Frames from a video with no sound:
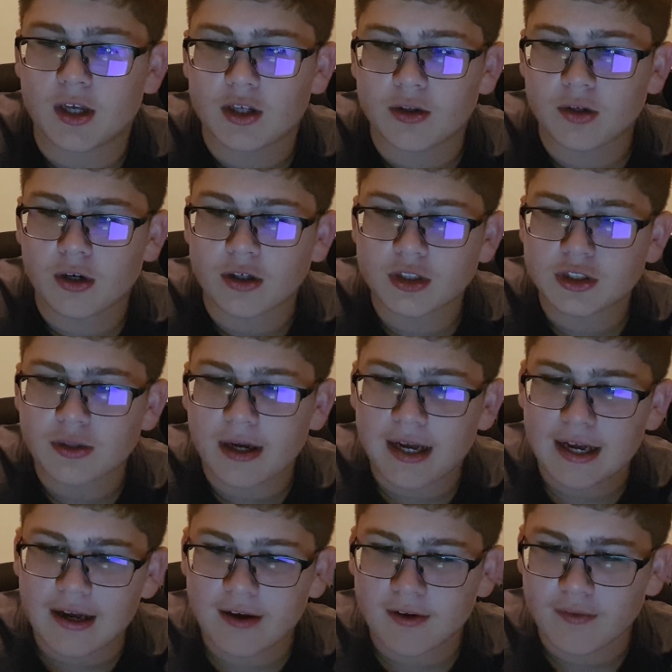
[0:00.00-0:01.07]
You can also
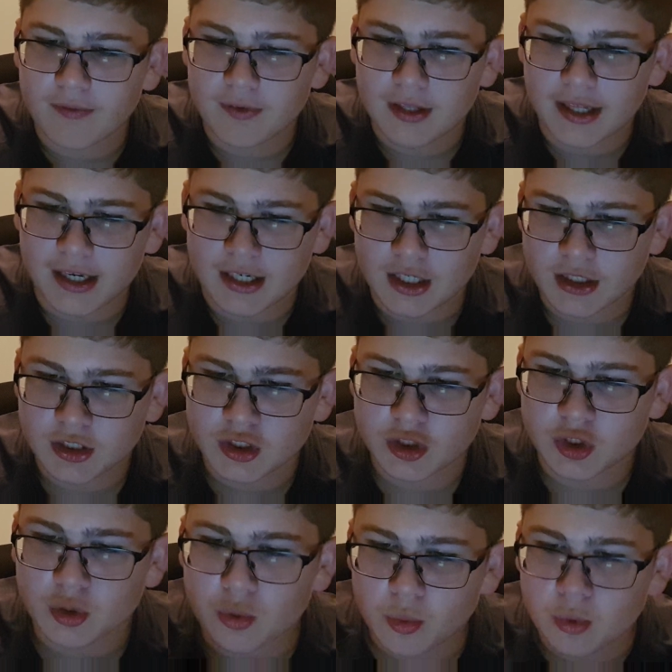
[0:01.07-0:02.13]
have like a
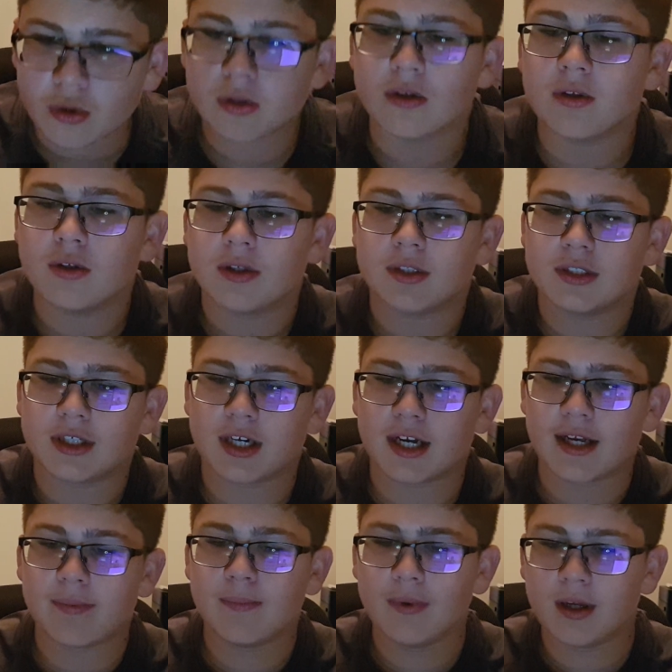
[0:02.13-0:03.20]
school
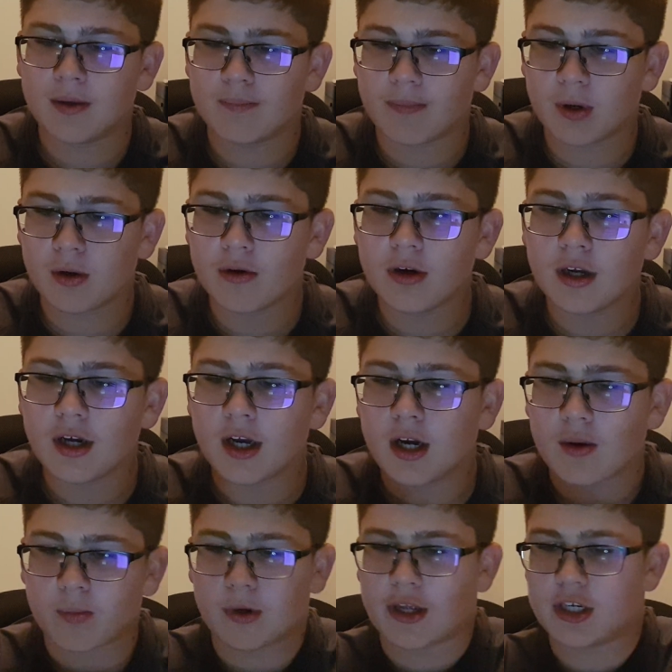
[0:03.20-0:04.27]
time mode,
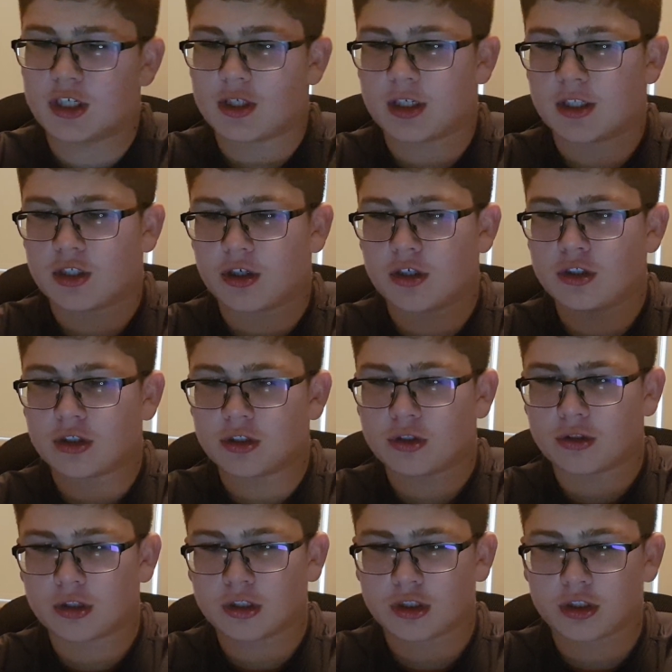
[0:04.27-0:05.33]
which turns on Do
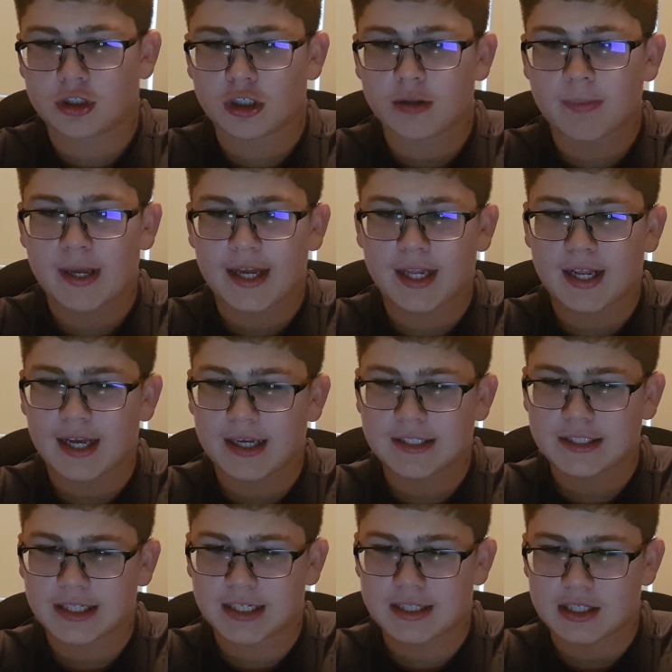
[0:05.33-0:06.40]
Not Disturb and has
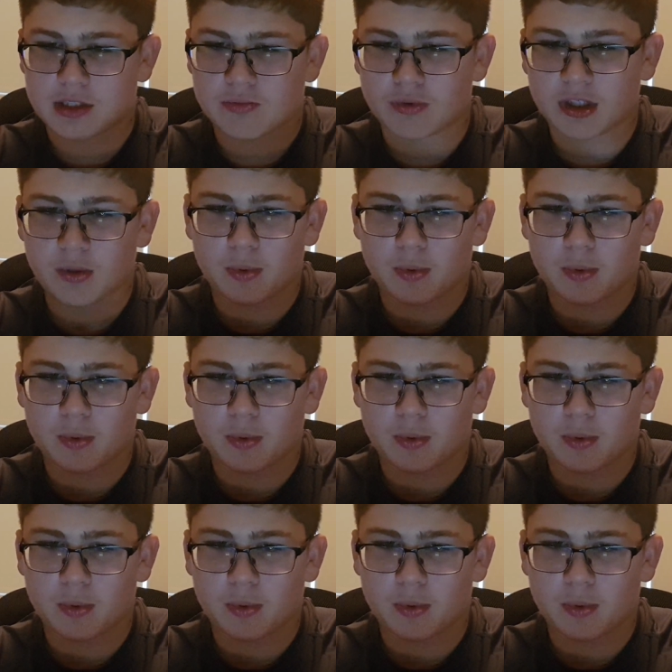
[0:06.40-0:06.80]
like this really